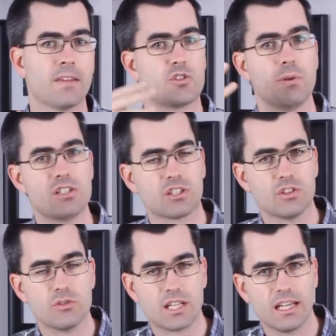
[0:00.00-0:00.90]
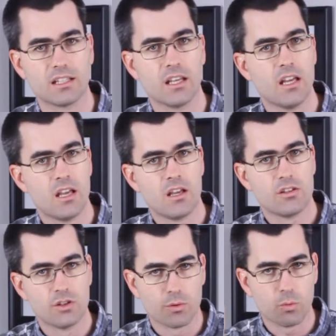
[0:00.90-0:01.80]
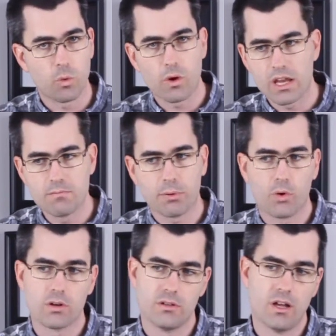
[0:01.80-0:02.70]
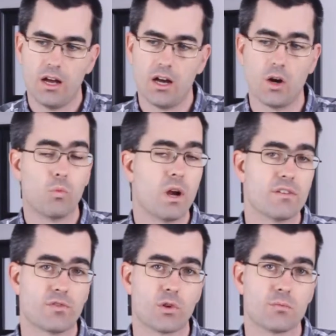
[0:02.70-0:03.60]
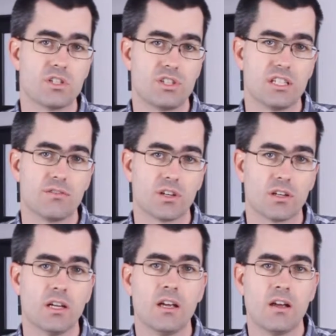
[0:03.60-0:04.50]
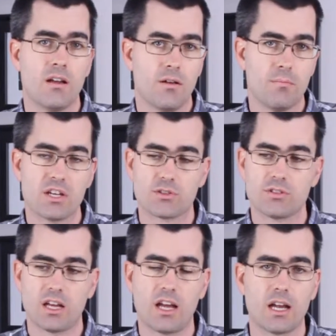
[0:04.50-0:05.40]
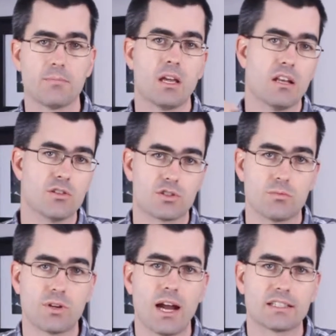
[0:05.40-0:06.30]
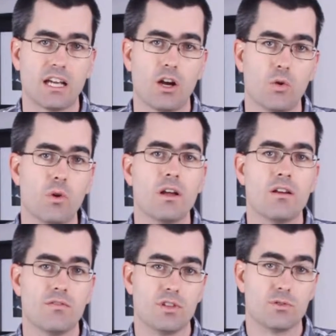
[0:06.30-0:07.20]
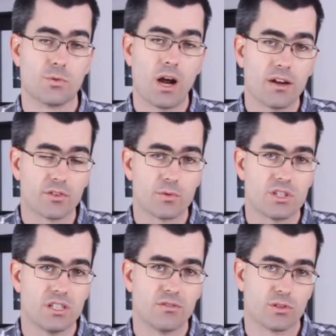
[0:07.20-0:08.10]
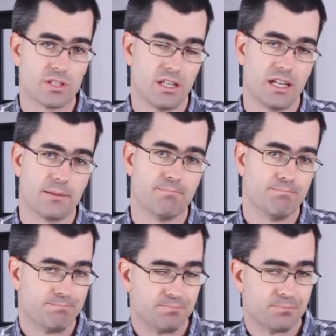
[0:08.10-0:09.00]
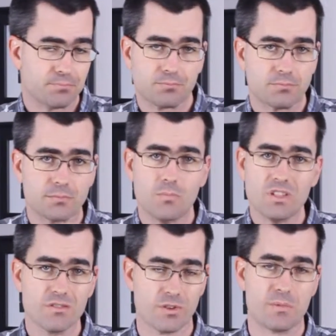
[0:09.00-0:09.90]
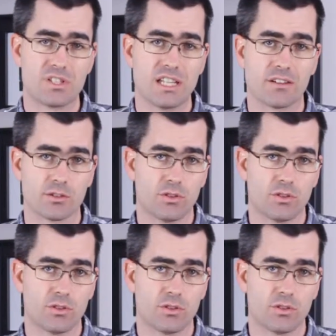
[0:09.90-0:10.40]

So basically you take your import waveform receiver measure time and you subtract out the driver receiver time from the standard